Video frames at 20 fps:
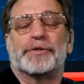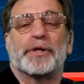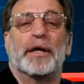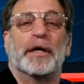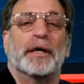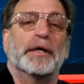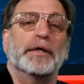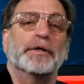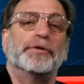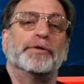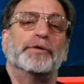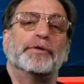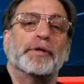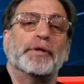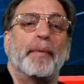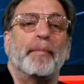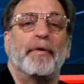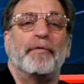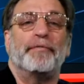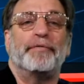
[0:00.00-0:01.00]
Some
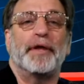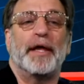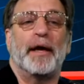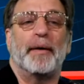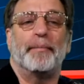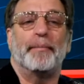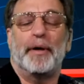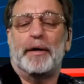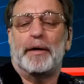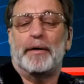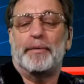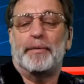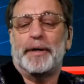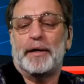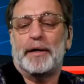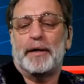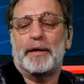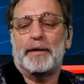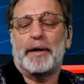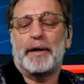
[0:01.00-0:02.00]
of them,
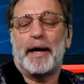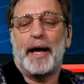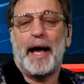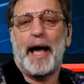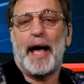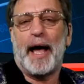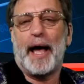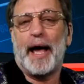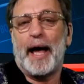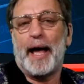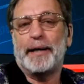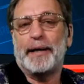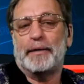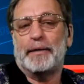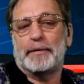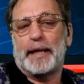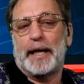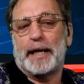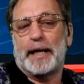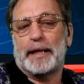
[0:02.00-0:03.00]
I don't
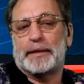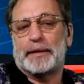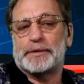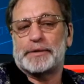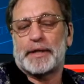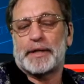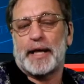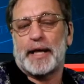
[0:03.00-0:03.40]
like this guy,